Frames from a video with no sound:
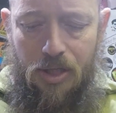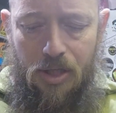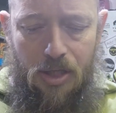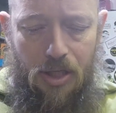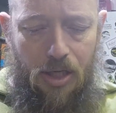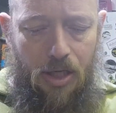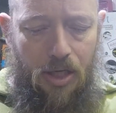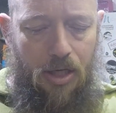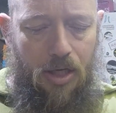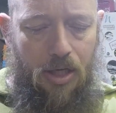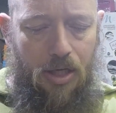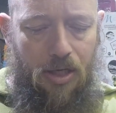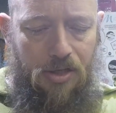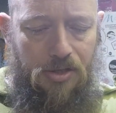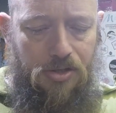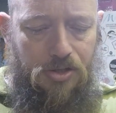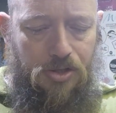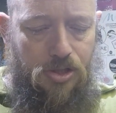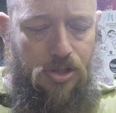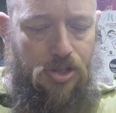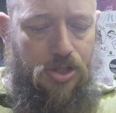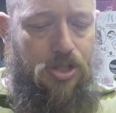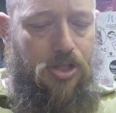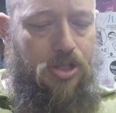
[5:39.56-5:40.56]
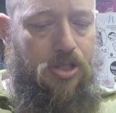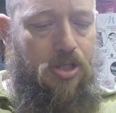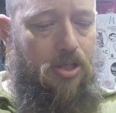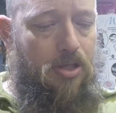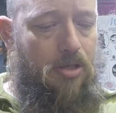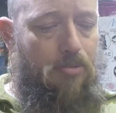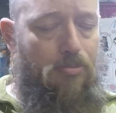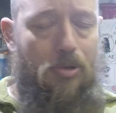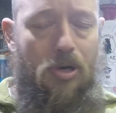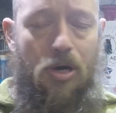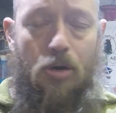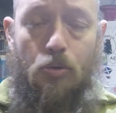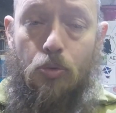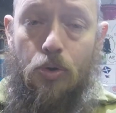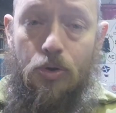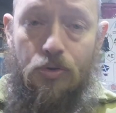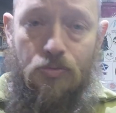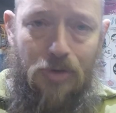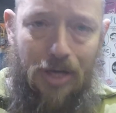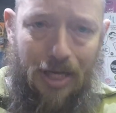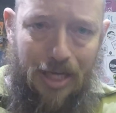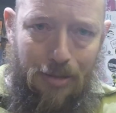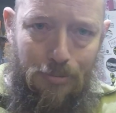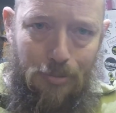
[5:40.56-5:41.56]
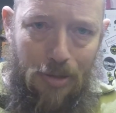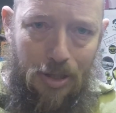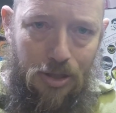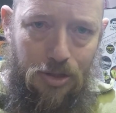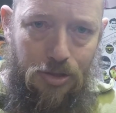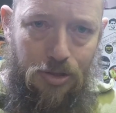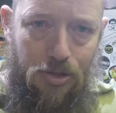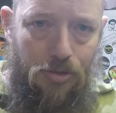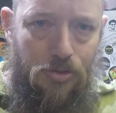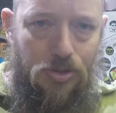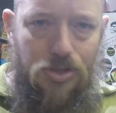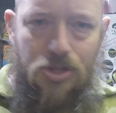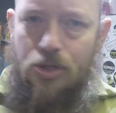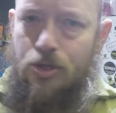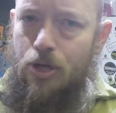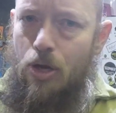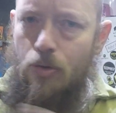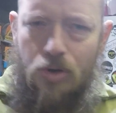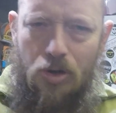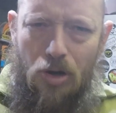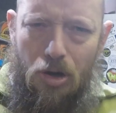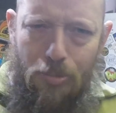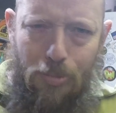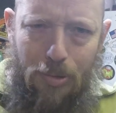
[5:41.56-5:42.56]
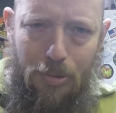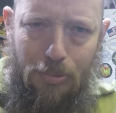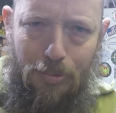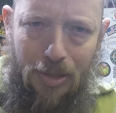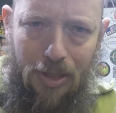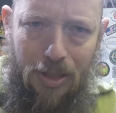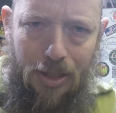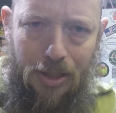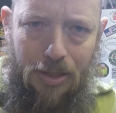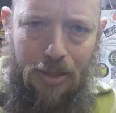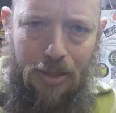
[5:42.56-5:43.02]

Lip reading: But I wouldn't recommend you do it, so don't copy me